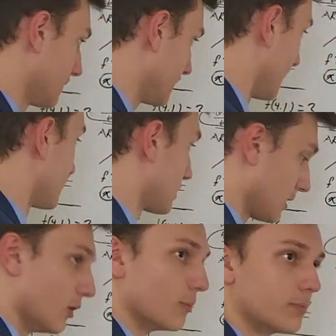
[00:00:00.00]
And that's
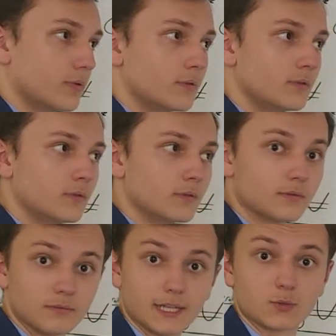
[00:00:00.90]
slope.
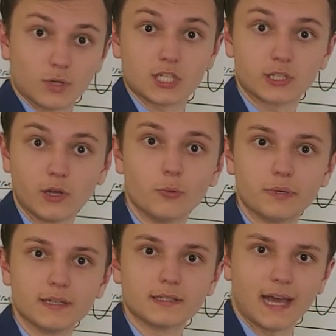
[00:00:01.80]
That's what a
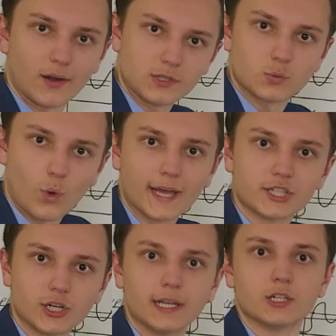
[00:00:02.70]
slope is. How does
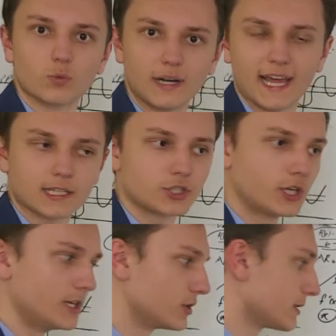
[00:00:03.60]
y change when x
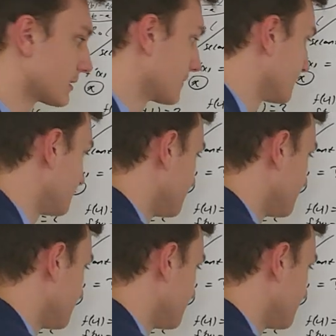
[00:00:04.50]
changes?